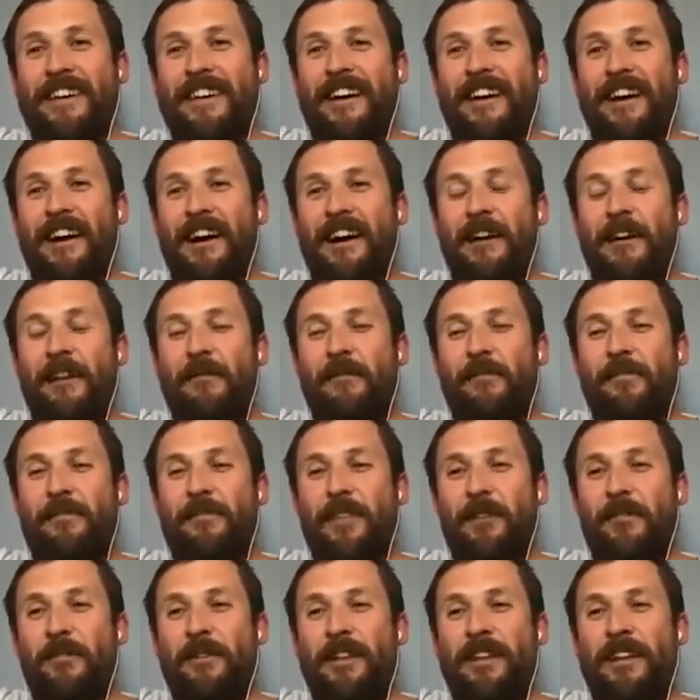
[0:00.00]
I
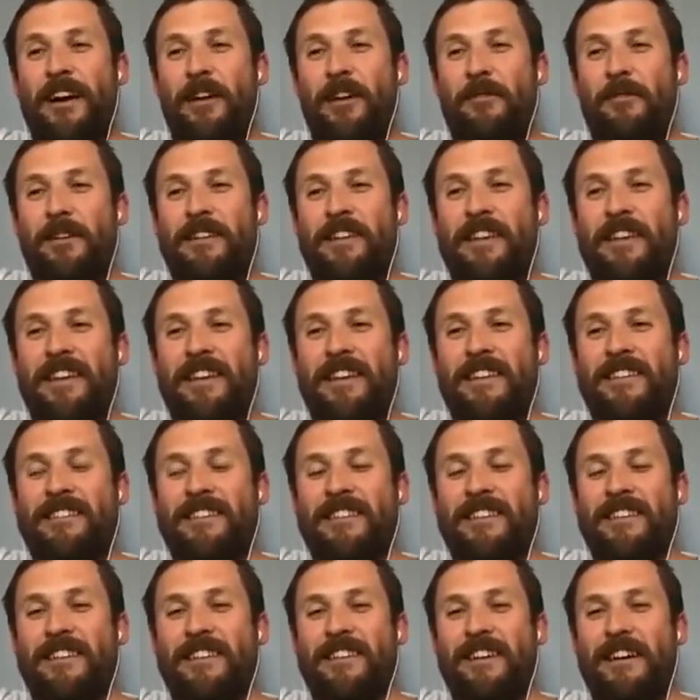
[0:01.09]
went down as
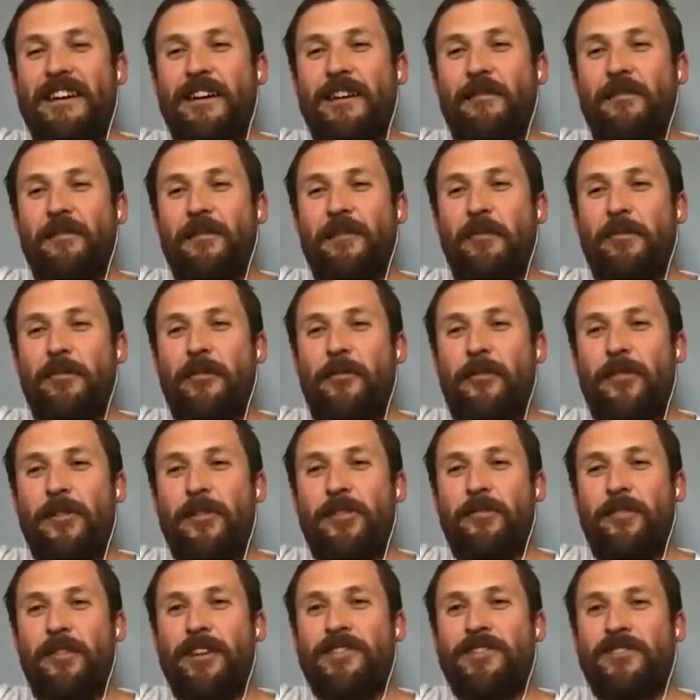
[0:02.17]
a
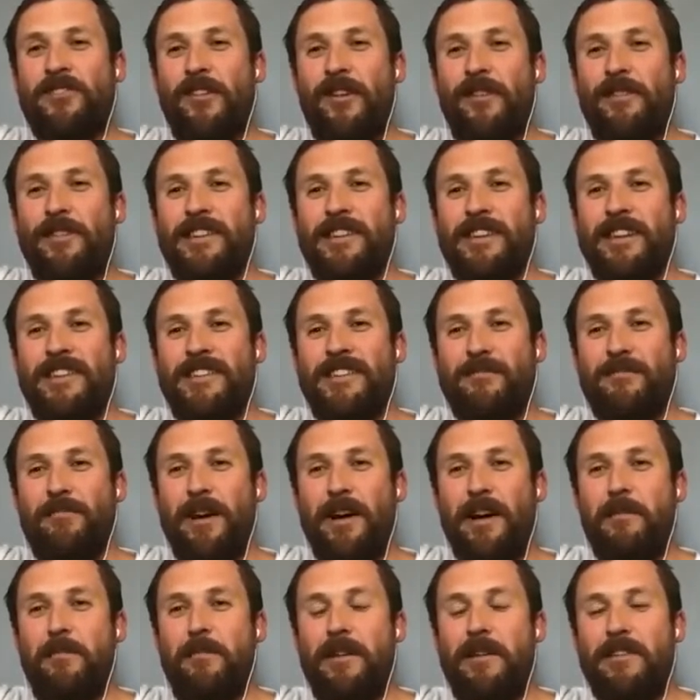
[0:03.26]
M113 driver down to
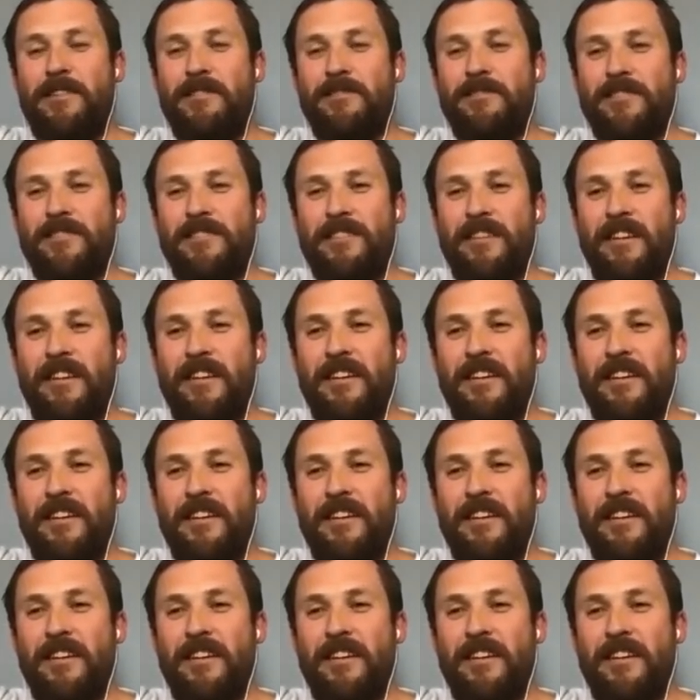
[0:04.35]
Puckapunyal. So